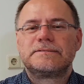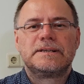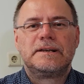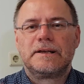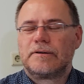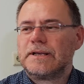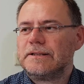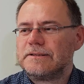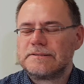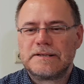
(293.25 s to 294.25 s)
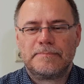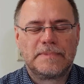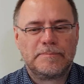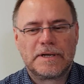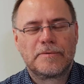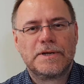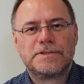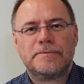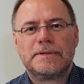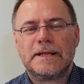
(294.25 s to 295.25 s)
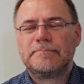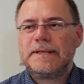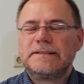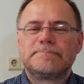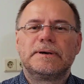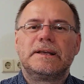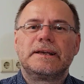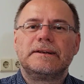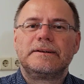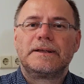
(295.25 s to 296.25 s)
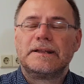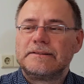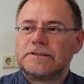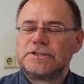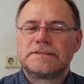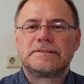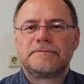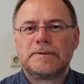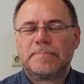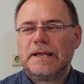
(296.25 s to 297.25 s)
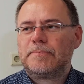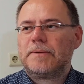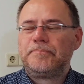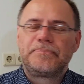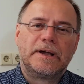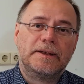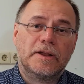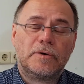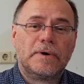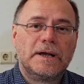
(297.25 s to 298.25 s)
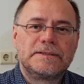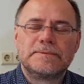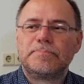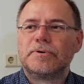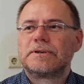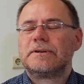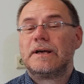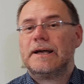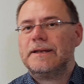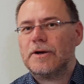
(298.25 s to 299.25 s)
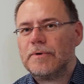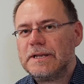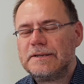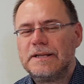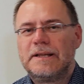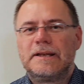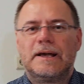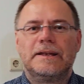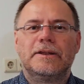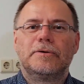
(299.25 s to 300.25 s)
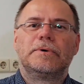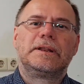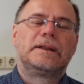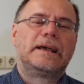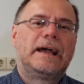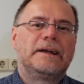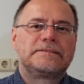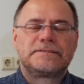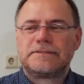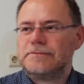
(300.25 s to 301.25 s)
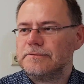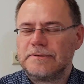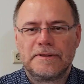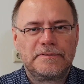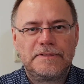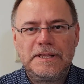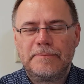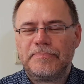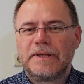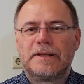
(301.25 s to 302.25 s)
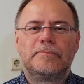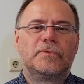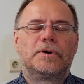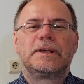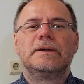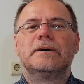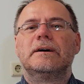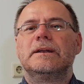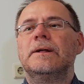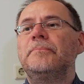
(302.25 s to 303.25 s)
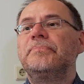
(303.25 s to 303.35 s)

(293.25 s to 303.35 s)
Say like, okay, this I'm not quite sure what that means, but I can get the gist of the paper. I know why it's important. I know what it did. I know what it adds to the theme that I'm working on.